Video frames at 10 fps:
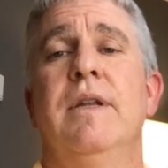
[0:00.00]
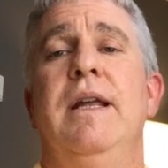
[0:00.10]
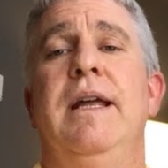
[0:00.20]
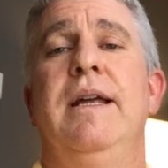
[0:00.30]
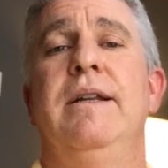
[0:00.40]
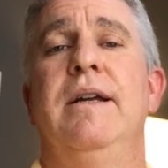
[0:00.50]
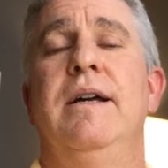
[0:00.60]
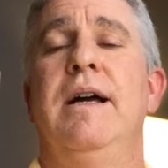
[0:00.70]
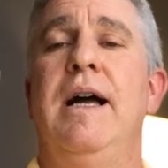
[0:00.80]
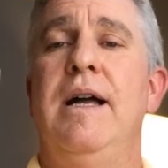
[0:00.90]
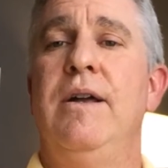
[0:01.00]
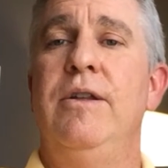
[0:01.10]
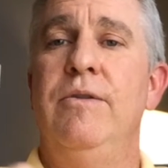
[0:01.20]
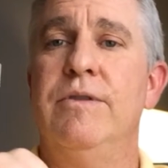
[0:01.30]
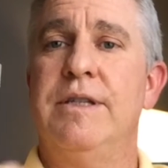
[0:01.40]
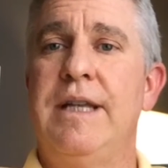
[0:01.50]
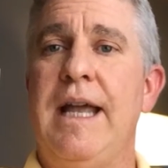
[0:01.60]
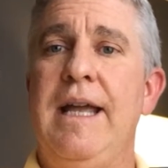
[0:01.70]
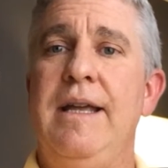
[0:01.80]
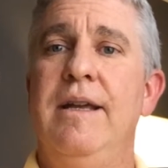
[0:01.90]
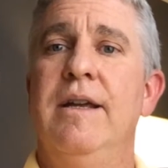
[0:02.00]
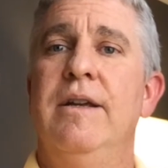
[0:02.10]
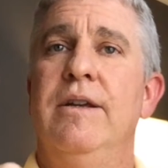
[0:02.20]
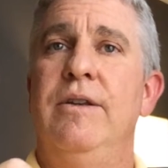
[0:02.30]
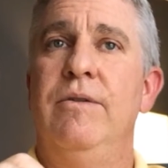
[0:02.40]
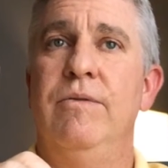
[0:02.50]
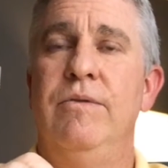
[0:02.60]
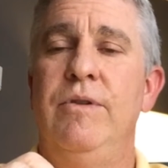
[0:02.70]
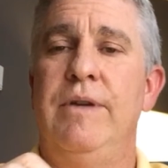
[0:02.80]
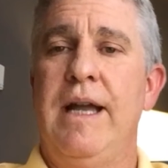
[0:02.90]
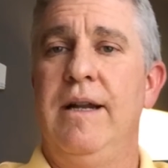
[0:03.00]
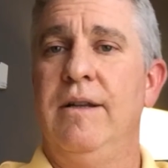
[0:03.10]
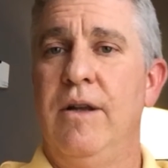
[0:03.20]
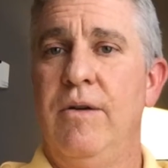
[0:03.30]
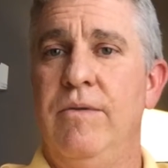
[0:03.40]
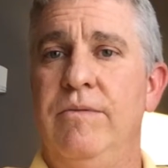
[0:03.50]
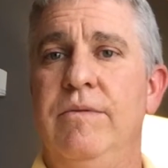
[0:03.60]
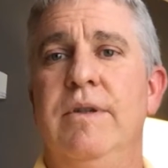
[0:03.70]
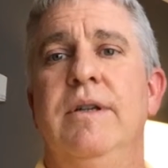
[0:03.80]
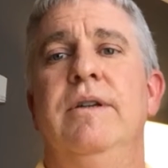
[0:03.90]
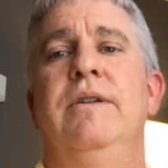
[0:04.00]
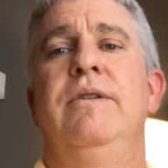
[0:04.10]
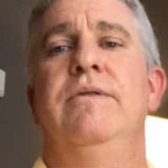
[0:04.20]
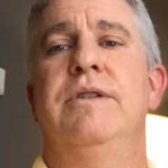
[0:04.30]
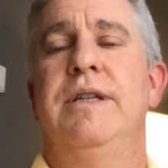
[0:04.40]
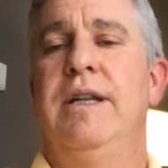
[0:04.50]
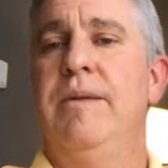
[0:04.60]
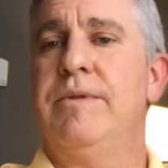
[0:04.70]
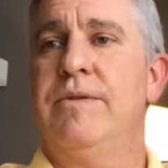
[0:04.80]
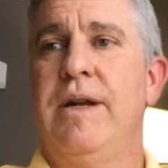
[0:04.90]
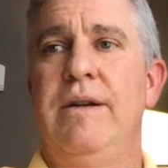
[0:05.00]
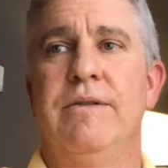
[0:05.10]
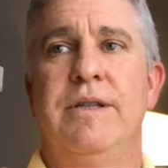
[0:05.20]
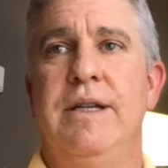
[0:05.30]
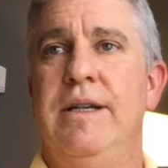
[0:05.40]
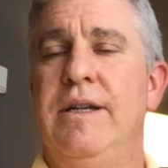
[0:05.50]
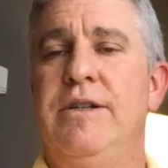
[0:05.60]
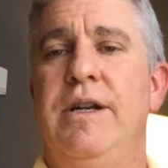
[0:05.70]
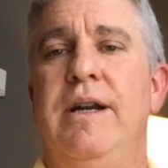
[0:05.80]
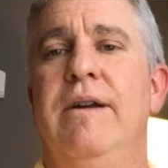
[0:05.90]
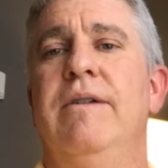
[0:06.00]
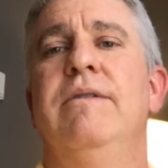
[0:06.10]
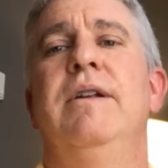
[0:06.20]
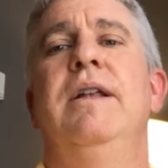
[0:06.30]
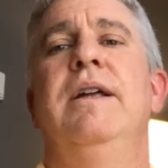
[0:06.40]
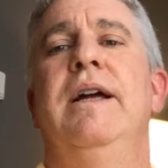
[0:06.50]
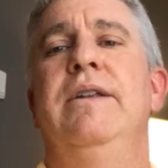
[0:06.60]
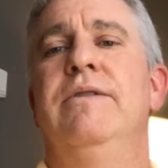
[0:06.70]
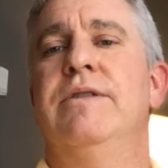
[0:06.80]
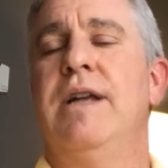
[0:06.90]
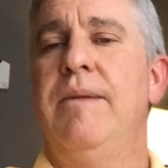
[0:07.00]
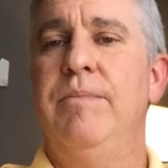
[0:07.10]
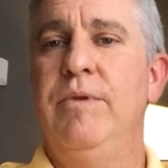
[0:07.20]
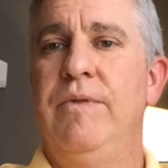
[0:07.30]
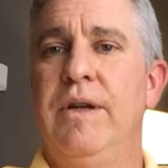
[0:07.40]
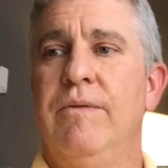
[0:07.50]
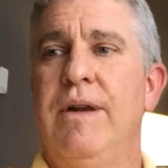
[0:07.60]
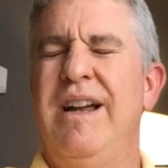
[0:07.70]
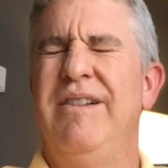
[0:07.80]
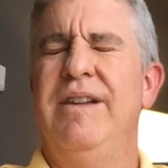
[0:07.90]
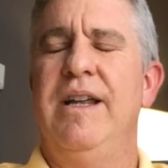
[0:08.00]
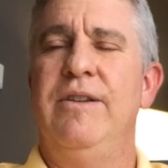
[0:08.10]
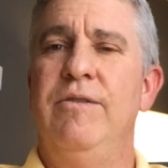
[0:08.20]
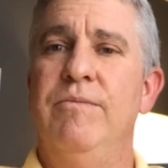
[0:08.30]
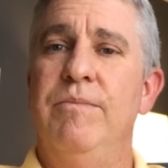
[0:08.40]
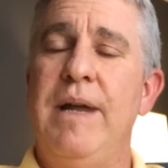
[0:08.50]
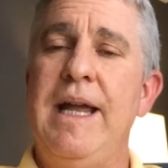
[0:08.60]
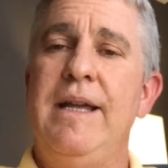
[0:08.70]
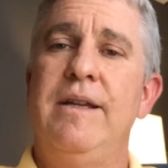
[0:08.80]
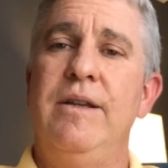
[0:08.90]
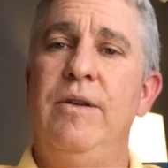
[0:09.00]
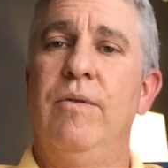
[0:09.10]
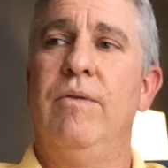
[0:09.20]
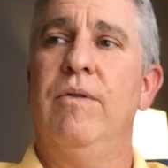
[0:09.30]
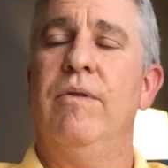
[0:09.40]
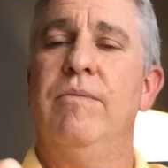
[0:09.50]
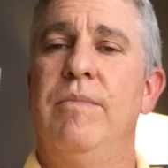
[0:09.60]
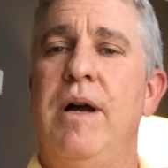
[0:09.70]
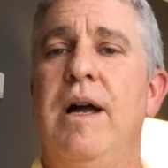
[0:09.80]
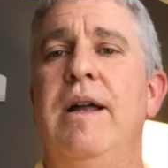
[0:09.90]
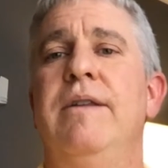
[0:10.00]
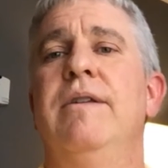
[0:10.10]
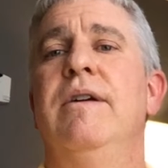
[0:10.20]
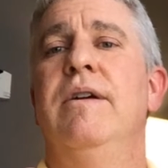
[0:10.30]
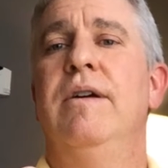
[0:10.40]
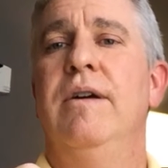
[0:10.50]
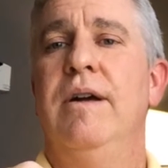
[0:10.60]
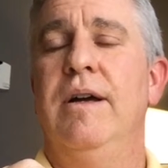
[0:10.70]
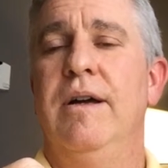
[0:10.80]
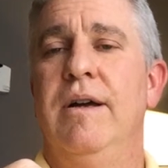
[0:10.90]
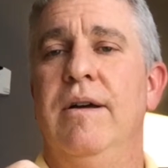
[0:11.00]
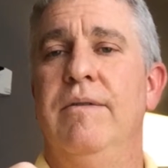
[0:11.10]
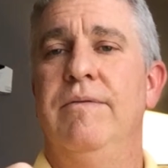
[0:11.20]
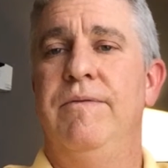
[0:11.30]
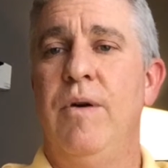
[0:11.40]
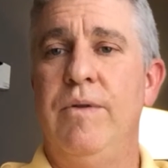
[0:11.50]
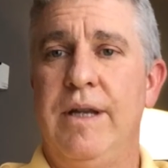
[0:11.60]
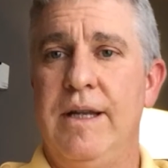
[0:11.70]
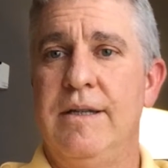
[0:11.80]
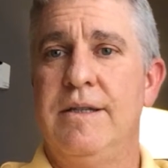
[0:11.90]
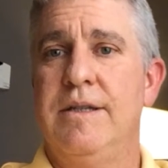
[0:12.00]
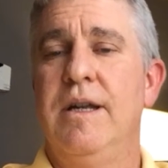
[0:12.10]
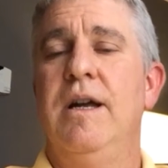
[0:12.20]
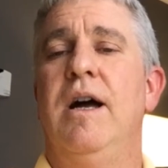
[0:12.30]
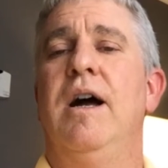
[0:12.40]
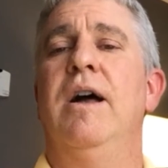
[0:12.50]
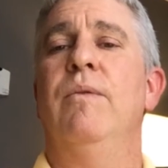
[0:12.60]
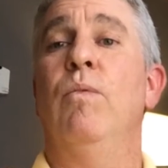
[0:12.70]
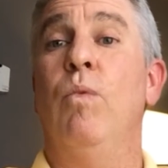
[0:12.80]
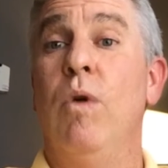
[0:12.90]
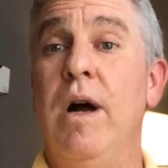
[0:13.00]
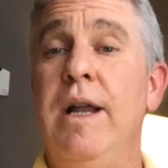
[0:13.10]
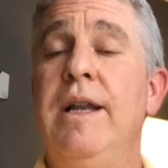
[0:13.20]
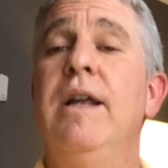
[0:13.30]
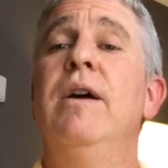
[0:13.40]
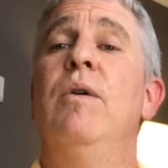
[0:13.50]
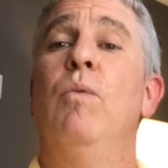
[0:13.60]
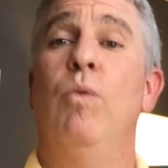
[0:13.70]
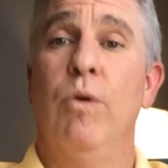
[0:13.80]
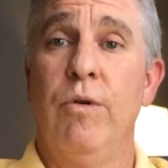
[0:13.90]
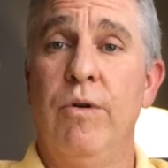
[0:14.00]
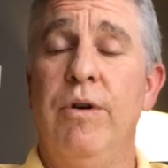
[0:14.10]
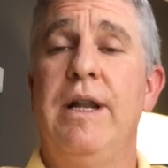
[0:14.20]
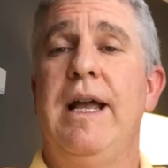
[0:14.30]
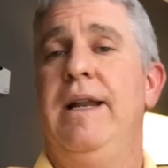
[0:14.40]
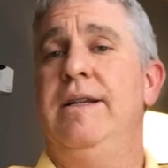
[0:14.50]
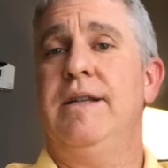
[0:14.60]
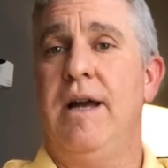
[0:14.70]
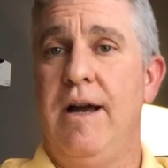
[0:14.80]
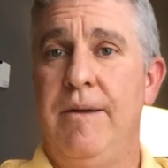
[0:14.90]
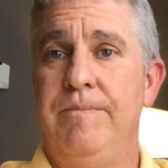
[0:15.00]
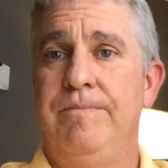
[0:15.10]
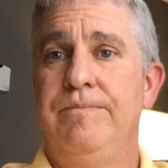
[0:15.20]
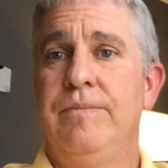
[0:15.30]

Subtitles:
And you get alone, you sit up straight or sit in a chair, and you stop moving around, and you make your mind focus on one word at a time.